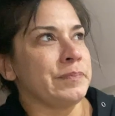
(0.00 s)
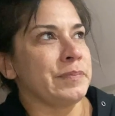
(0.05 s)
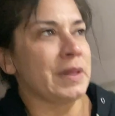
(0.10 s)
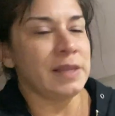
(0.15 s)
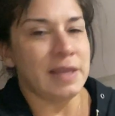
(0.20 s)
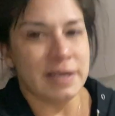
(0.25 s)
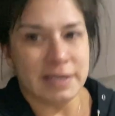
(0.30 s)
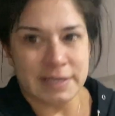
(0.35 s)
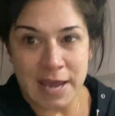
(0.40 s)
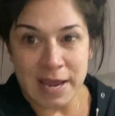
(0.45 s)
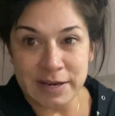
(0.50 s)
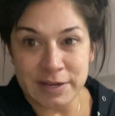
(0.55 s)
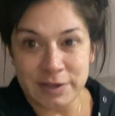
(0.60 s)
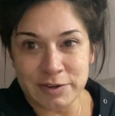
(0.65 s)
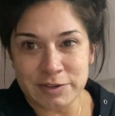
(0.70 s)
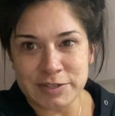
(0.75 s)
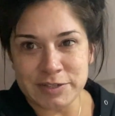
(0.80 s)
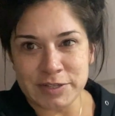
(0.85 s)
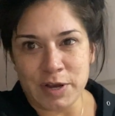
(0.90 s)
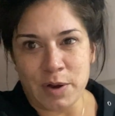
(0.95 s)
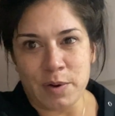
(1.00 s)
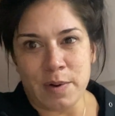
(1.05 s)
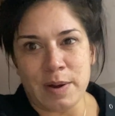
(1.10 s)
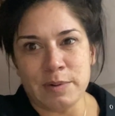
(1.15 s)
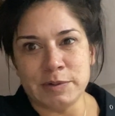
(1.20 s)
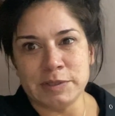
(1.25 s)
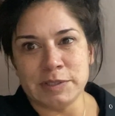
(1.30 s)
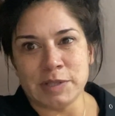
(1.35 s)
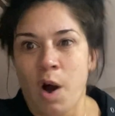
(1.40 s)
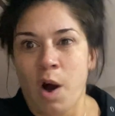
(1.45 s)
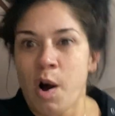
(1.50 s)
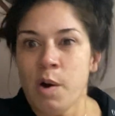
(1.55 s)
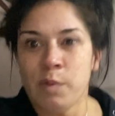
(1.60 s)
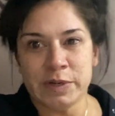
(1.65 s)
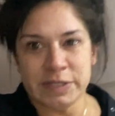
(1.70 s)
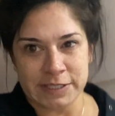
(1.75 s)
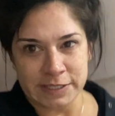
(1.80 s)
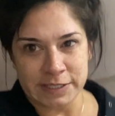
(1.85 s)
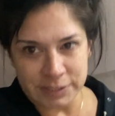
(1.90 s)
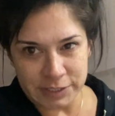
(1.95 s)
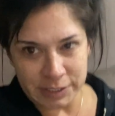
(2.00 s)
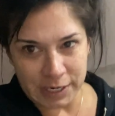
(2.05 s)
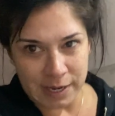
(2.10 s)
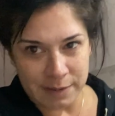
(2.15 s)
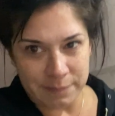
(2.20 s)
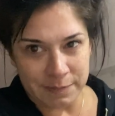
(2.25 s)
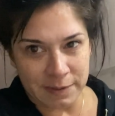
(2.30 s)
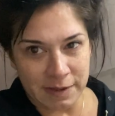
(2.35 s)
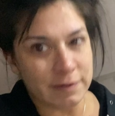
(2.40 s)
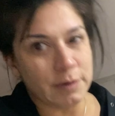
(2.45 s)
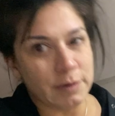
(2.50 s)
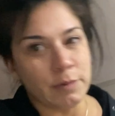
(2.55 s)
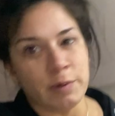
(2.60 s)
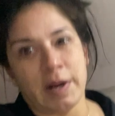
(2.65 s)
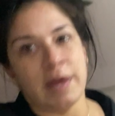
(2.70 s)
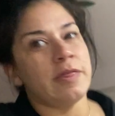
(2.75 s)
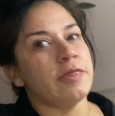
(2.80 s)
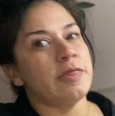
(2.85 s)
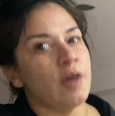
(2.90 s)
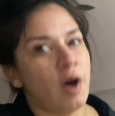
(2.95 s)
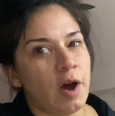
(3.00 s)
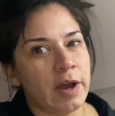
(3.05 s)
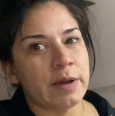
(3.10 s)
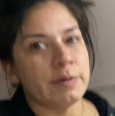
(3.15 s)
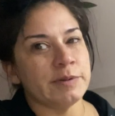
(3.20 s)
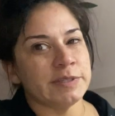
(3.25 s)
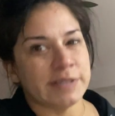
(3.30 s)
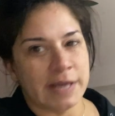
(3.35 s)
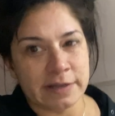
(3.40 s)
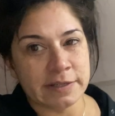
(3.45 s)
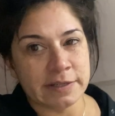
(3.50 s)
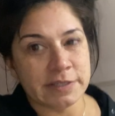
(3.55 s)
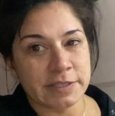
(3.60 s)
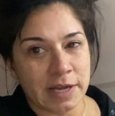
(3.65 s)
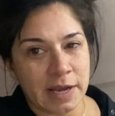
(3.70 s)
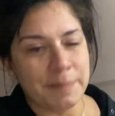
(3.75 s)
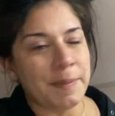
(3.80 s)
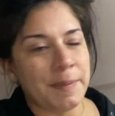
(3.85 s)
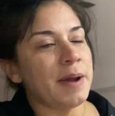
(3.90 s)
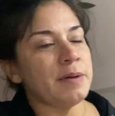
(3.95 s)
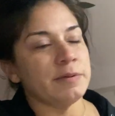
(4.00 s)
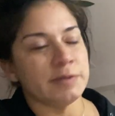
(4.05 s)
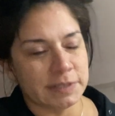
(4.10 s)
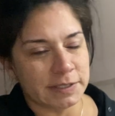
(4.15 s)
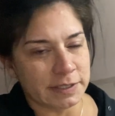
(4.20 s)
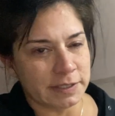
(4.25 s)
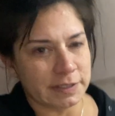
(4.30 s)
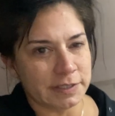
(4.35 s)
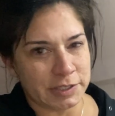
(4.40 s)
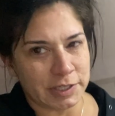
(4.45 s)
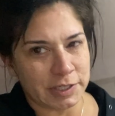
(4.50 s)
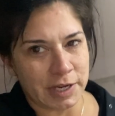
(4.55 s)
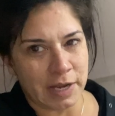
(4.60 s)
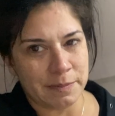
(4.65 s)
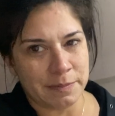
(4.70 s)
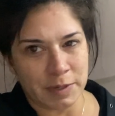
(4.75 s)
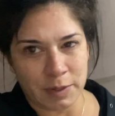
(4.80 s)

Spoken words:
Like 10 years ago, I was always in shape. Even when I thought I was out of shape, I was still in shape.